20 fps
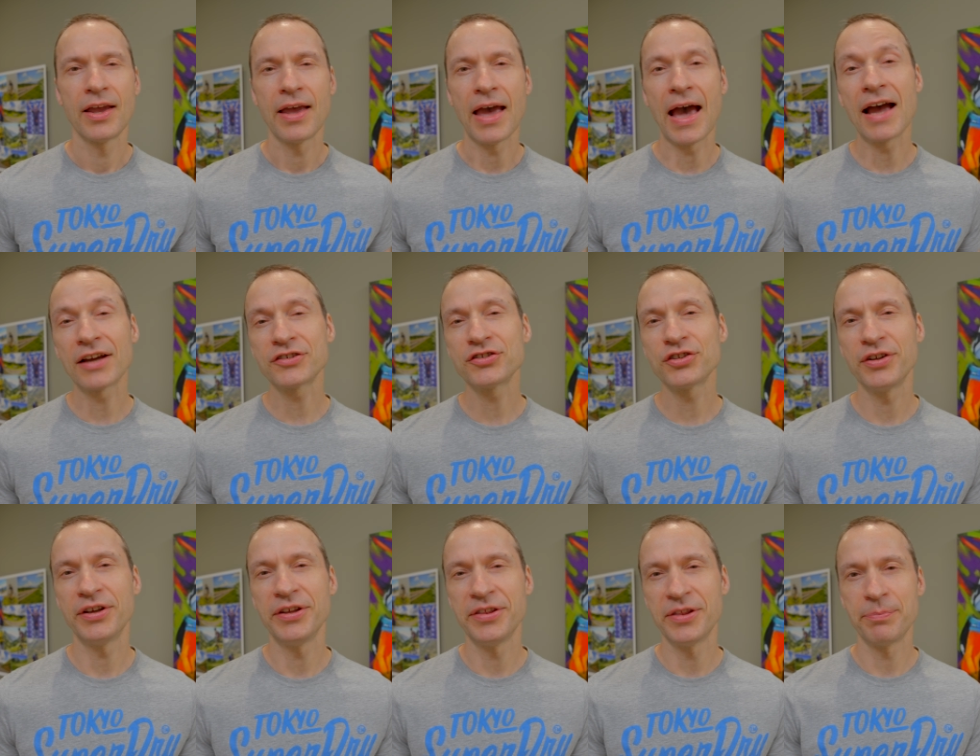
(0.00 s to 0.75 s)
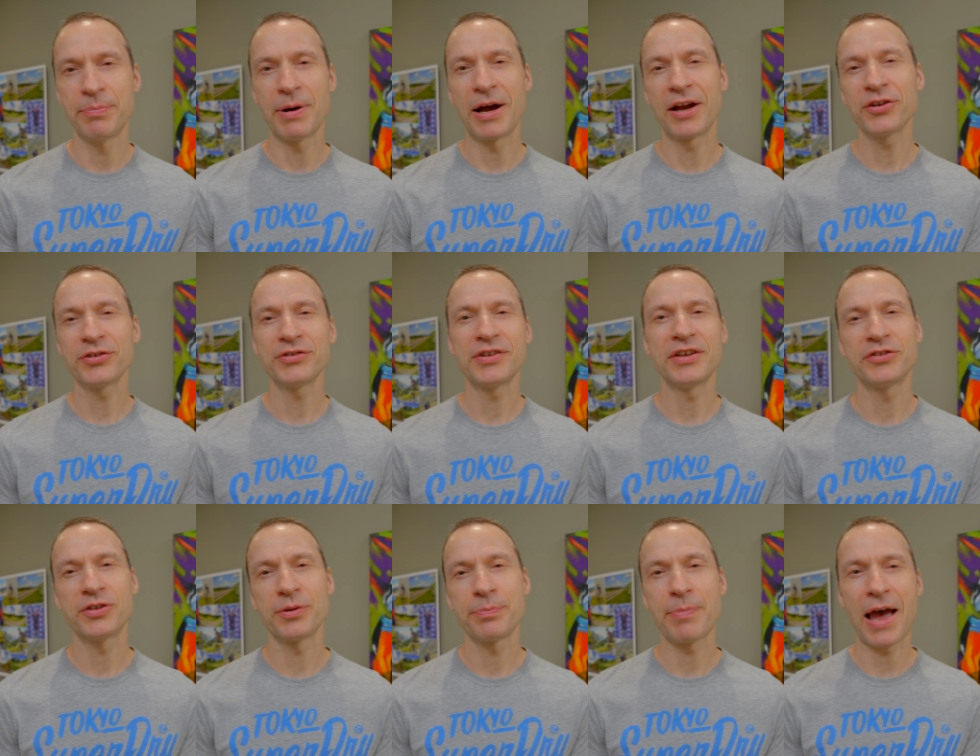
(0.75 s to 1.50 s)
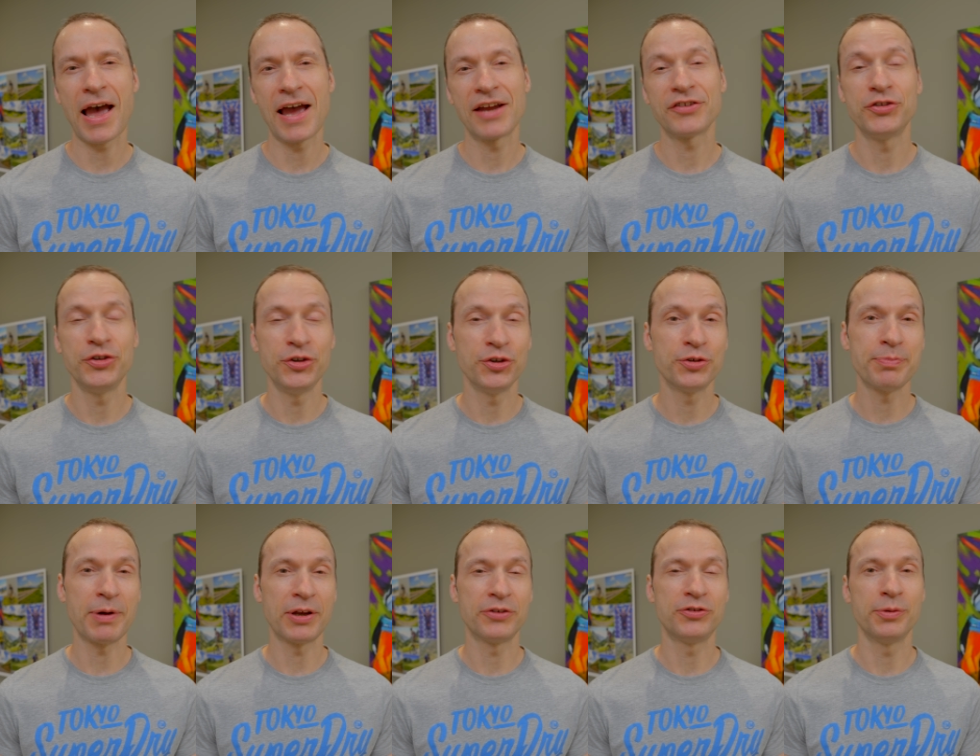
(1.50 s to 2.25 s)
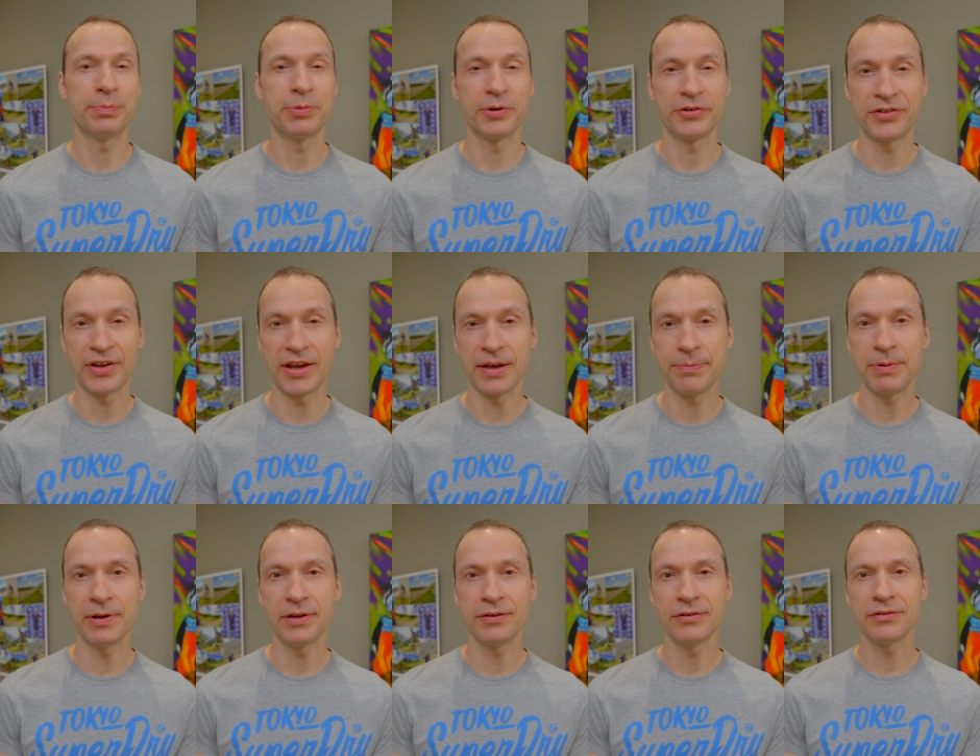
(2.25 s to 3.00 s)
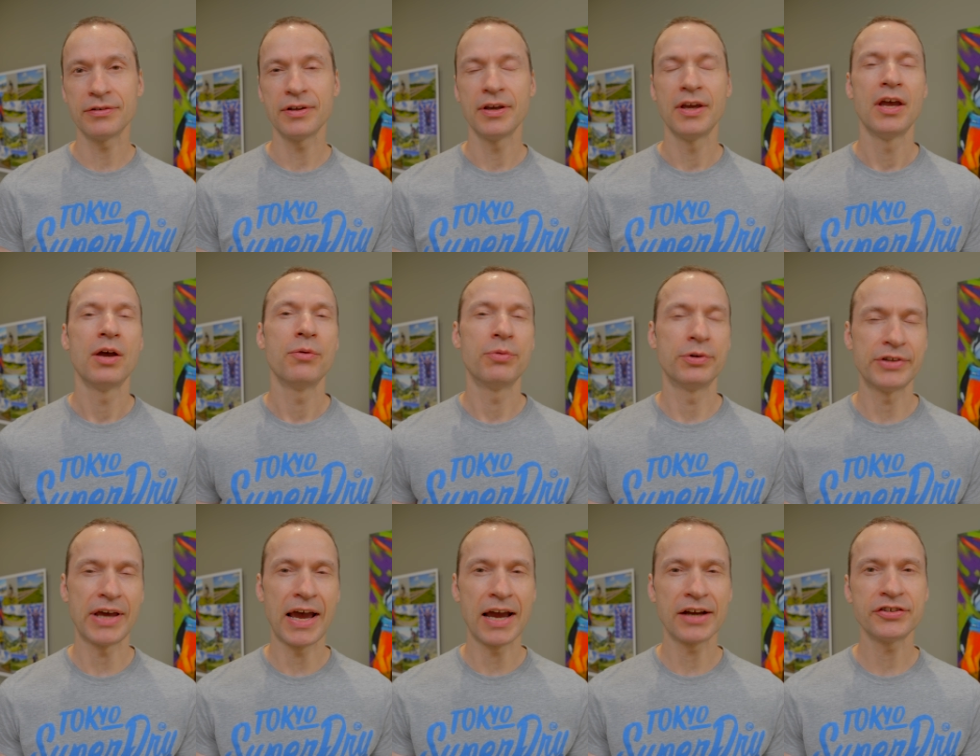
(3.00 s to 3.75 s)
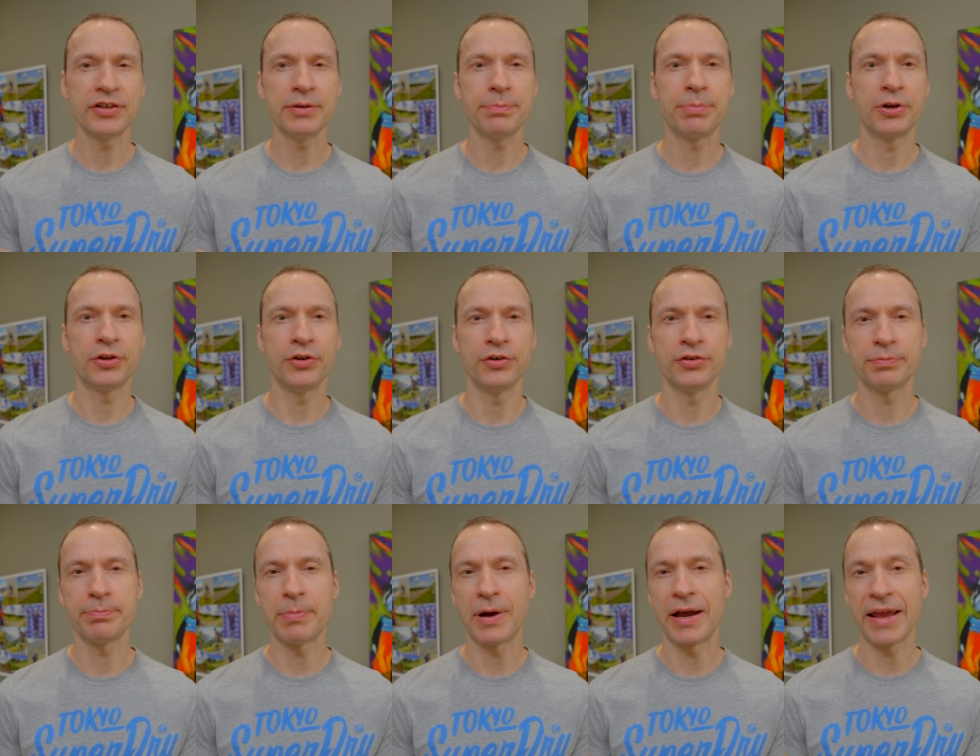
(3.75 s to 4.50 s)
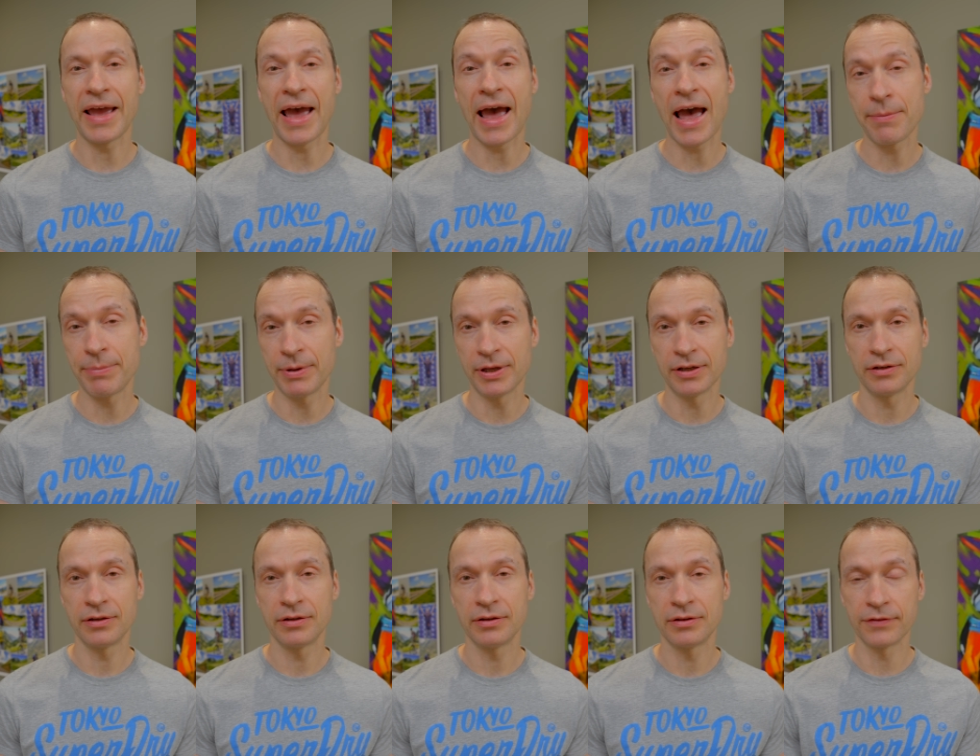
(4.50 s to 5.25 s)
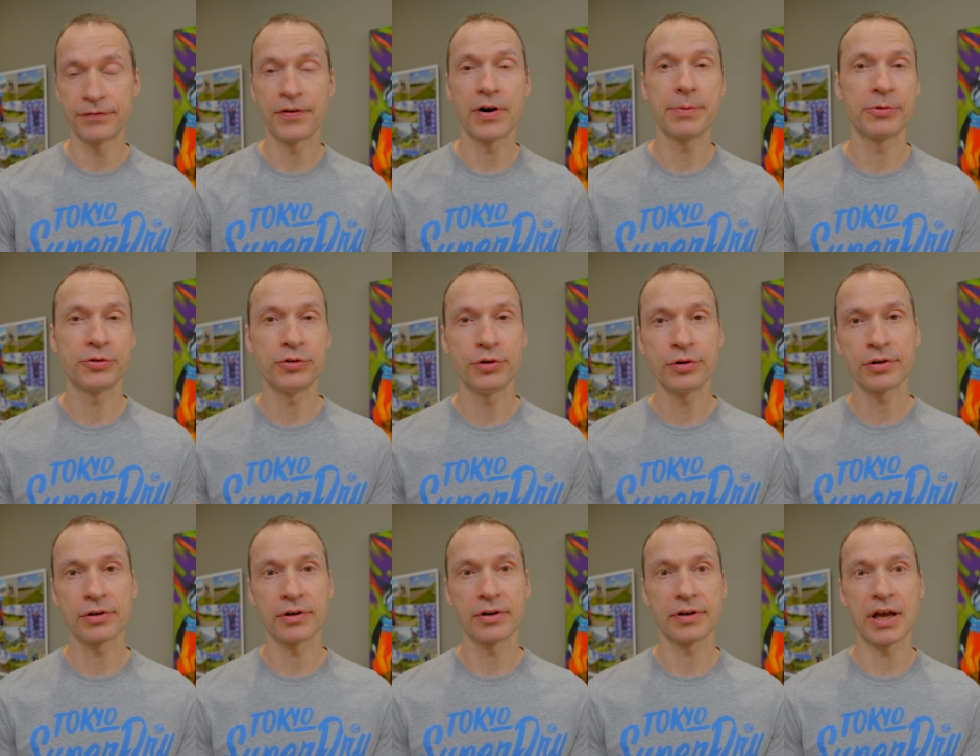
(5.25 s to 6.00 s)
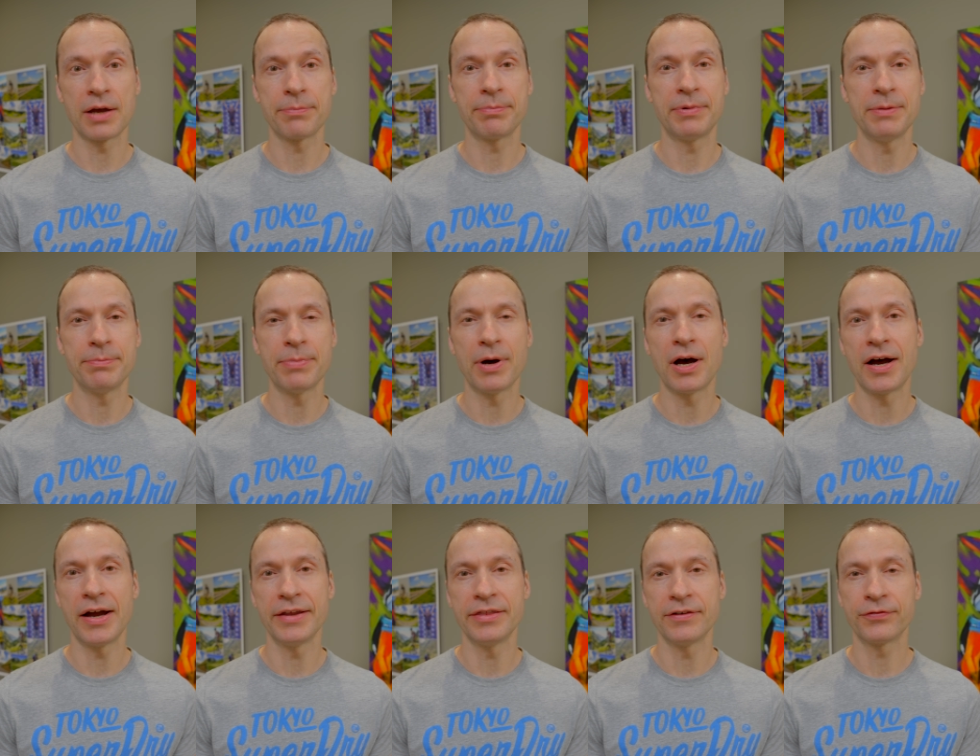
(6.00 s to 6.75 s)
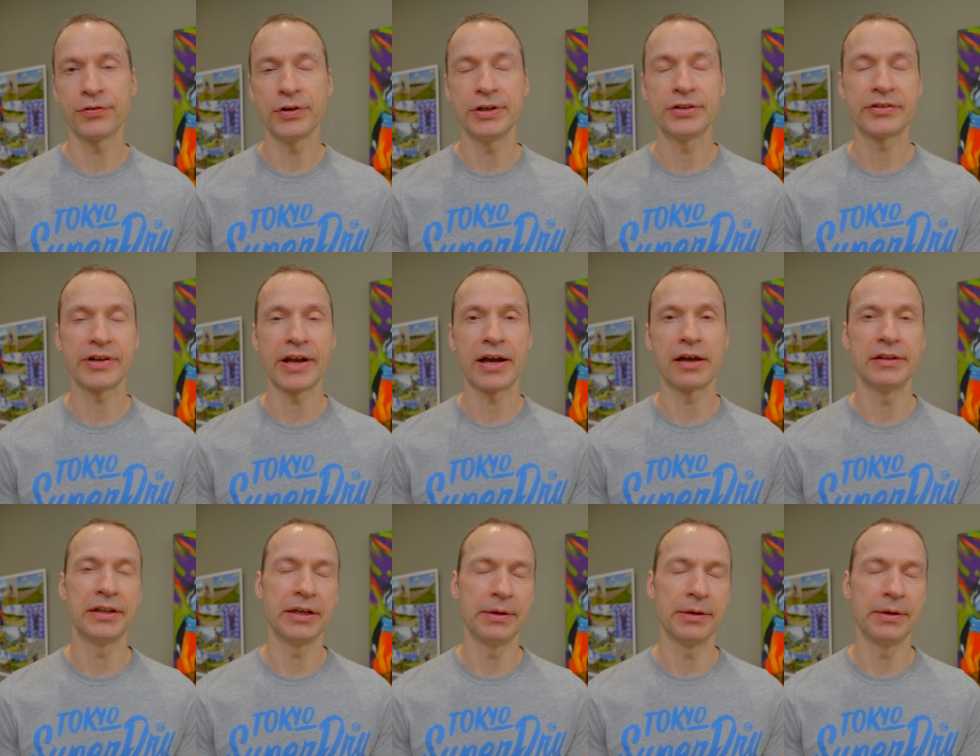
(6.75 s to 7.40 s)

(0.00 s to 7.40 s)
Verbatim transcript: Actually, the biosensor patch used by Super Sapiens was actually produced by Abbott, the pharmaceutical company behind the Freestyle